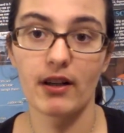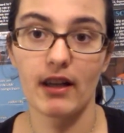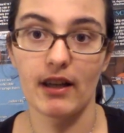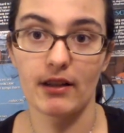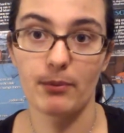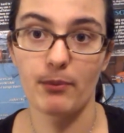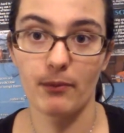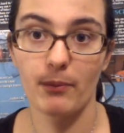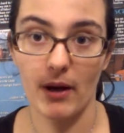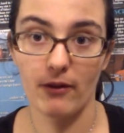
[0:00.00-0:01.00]
and
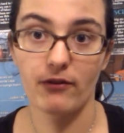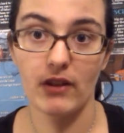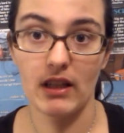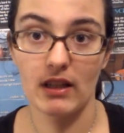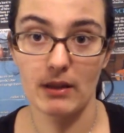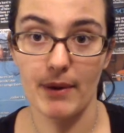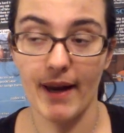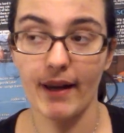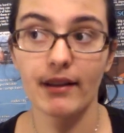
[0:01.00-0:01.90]
bare feet in the back,